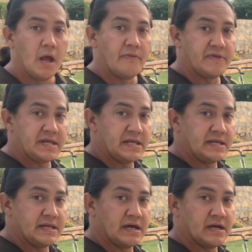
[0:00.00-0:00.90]

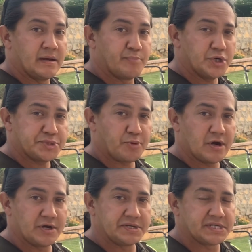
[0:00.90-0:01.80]
The uh, push
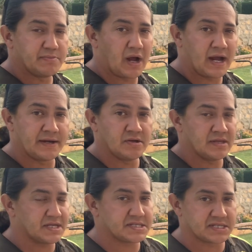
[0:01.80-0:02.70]
spreader you see behind here,
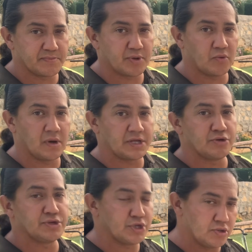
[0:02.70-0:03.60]
that's simply what you
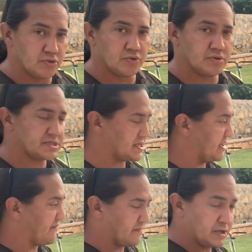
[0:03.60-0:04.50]
use.
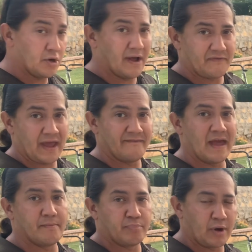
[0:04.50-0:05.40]
If You don't have to have
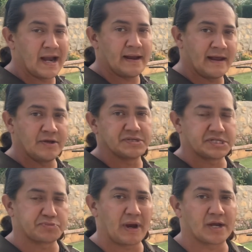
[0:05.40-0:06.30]
that brand. I use the
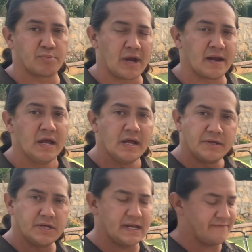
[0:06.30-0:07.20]
Spyker brand.
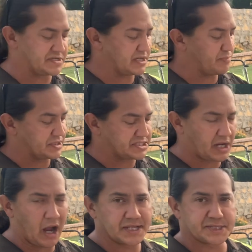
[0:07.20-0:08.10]
You can have a simply
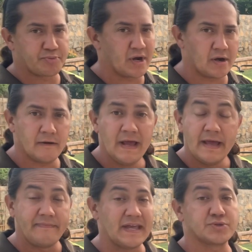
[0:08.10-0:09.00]
Scott spreader.
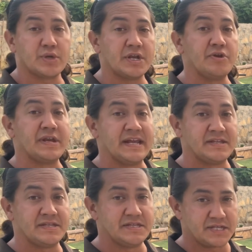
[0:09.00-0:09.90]
That's when you need
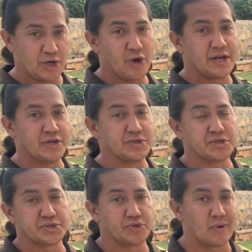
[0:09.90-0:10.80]
to go ahead and use
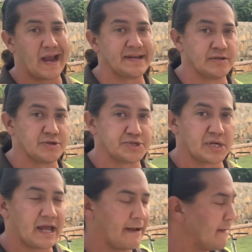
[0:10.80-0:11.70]
those granulars,
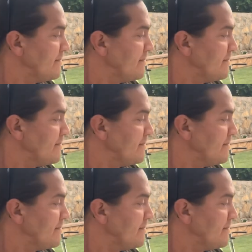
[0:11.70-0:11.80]
okay?